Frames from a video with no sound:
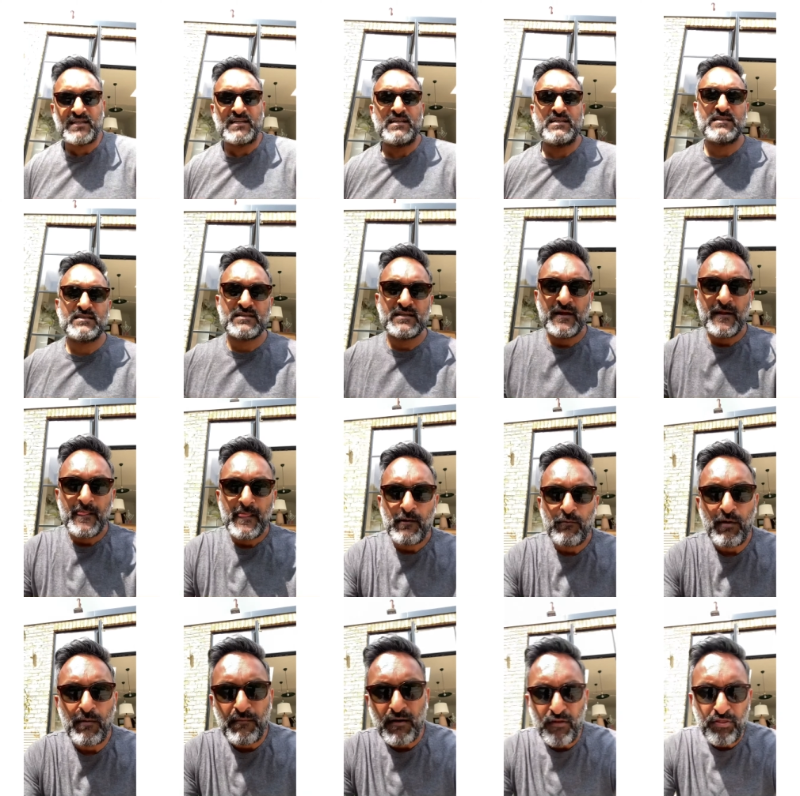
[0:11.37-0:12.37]
is,
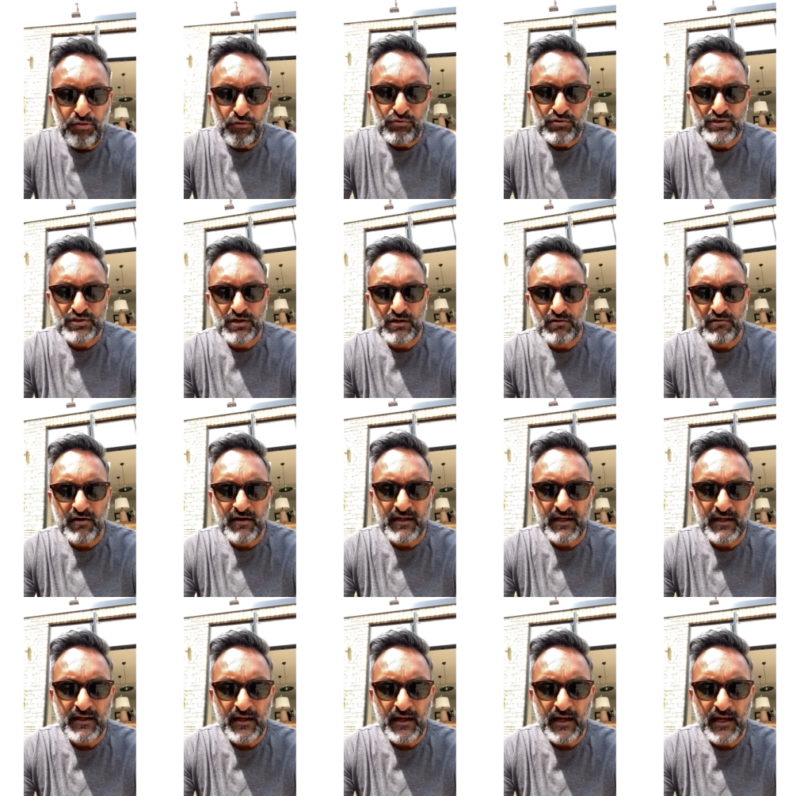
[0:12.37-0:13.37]
what my thoughts are on
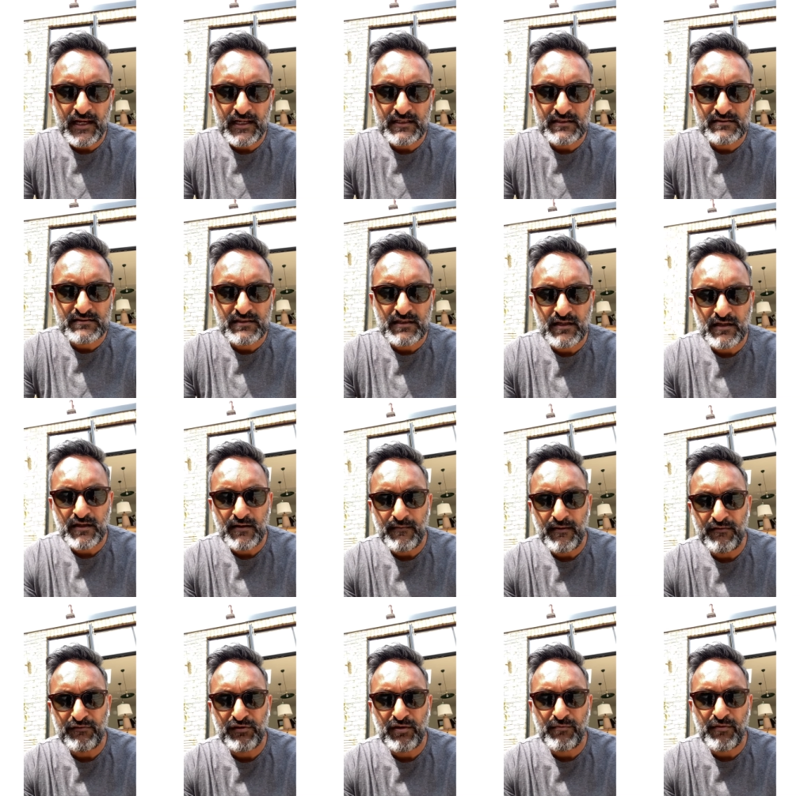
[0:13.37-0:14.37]
it and uh,
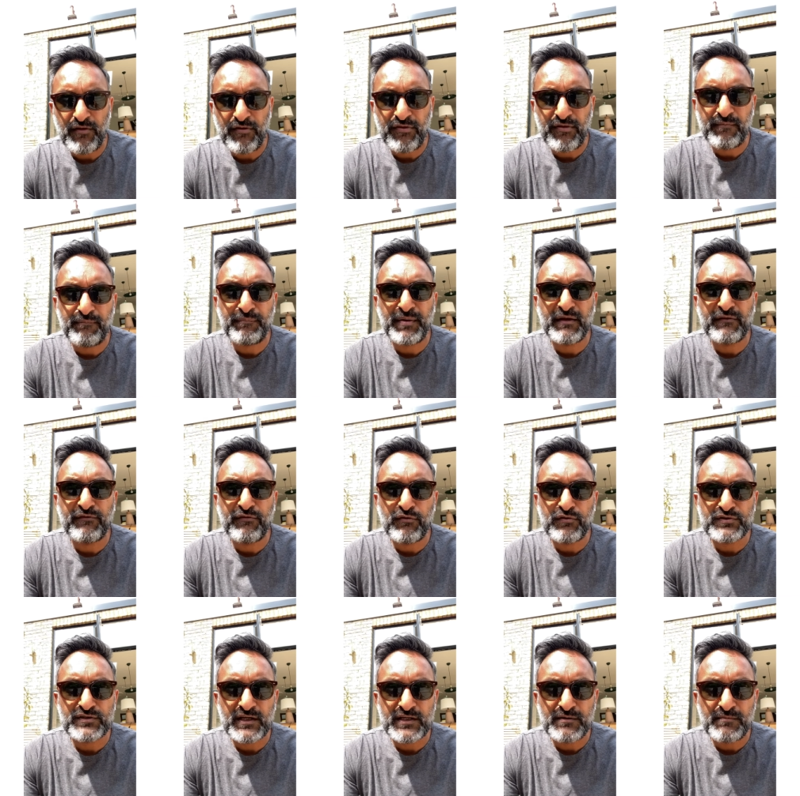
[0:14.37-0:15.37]
and some of the th
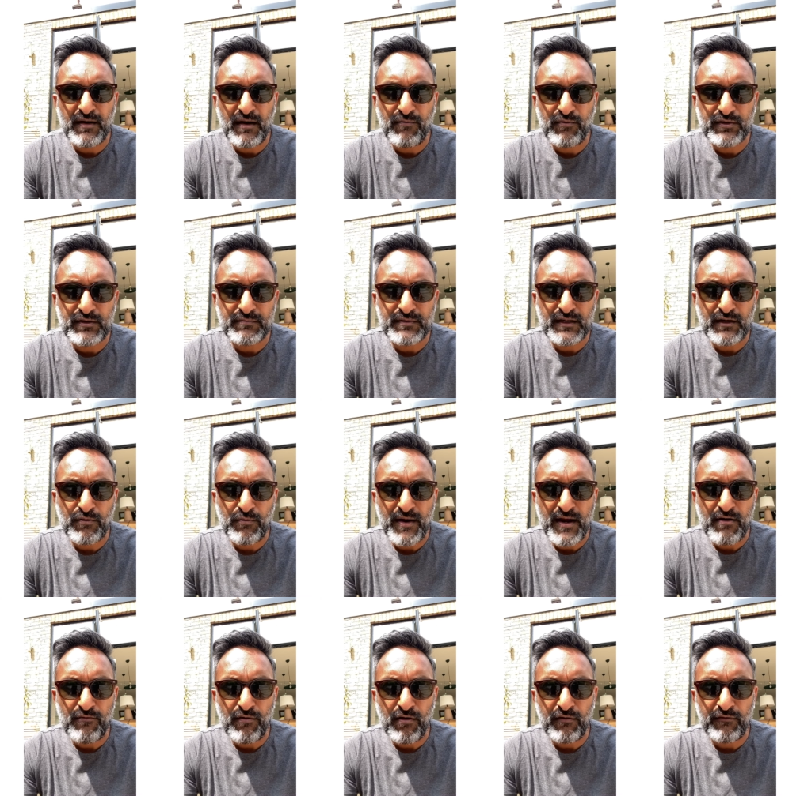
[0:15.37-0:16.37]
pitfalls that you might want to be
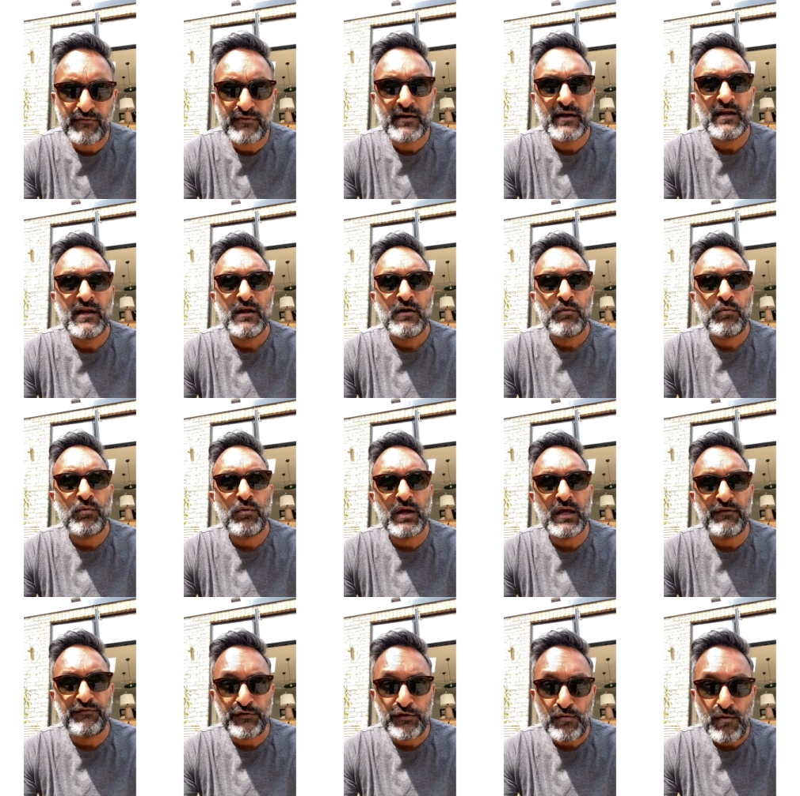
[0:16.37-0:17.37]
aware of
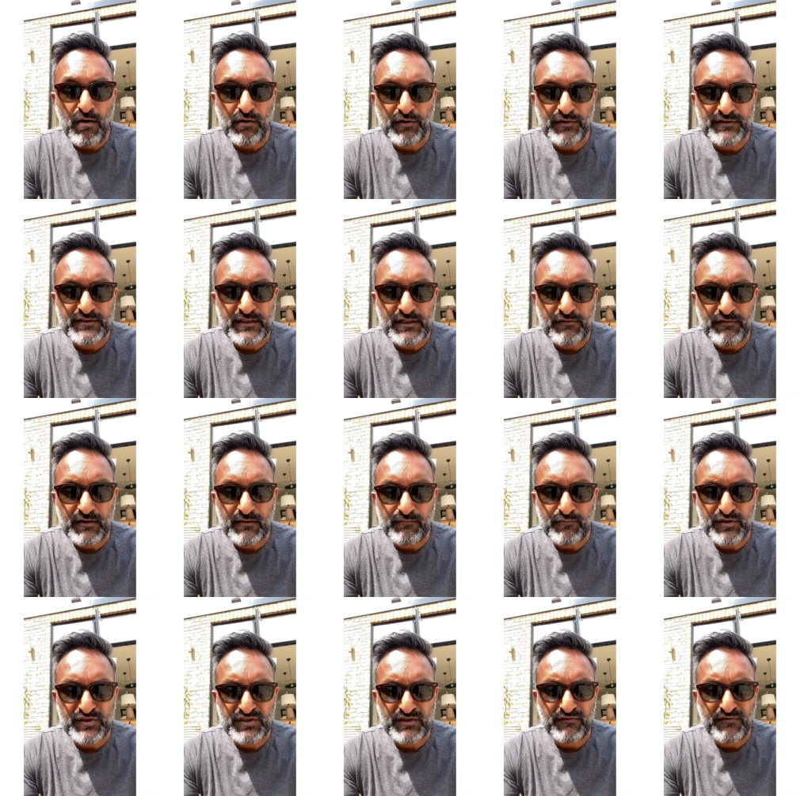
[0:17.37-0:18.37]
if you are considering
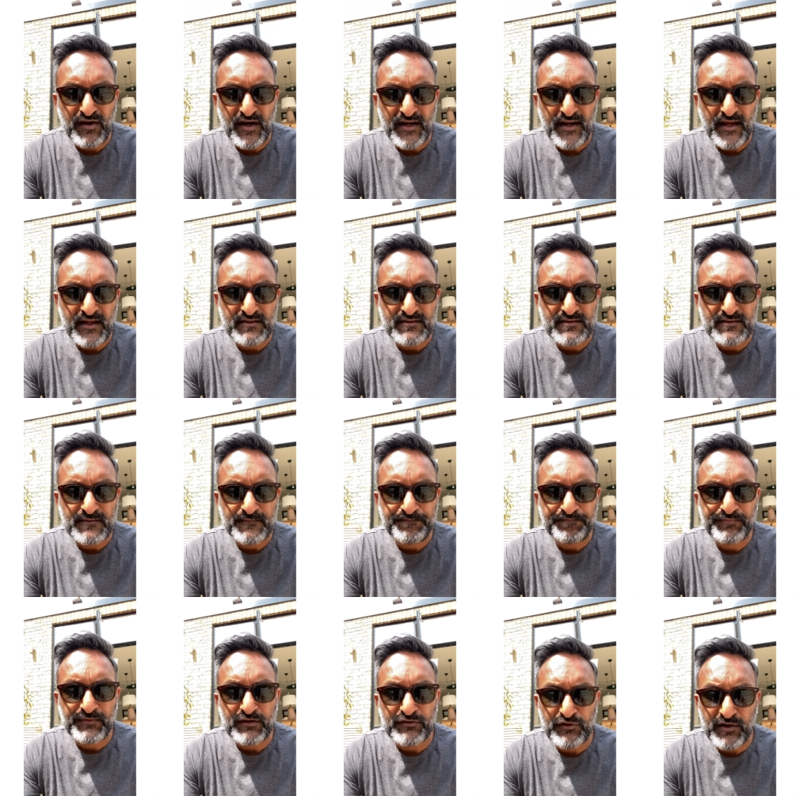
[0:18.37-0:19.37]
bridging finance.
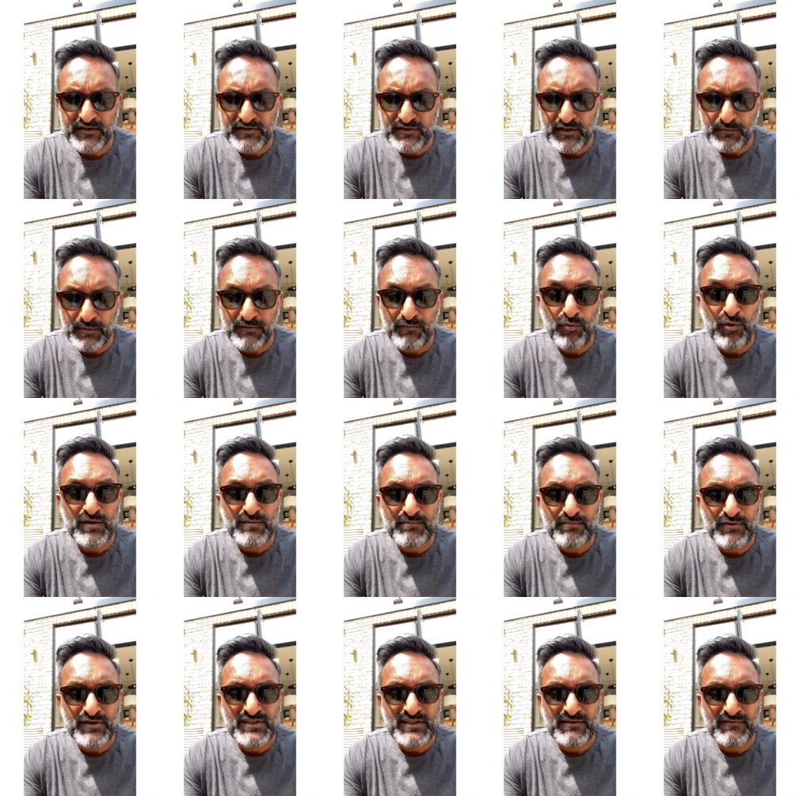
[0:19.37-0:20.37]
So let's start with what
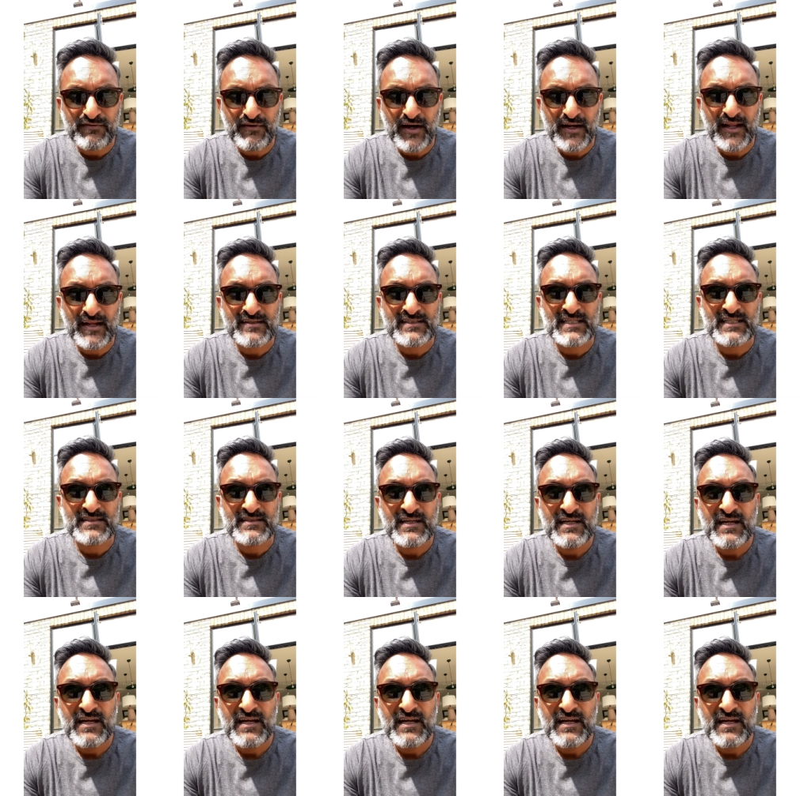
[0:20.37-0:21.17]
bridging finance is.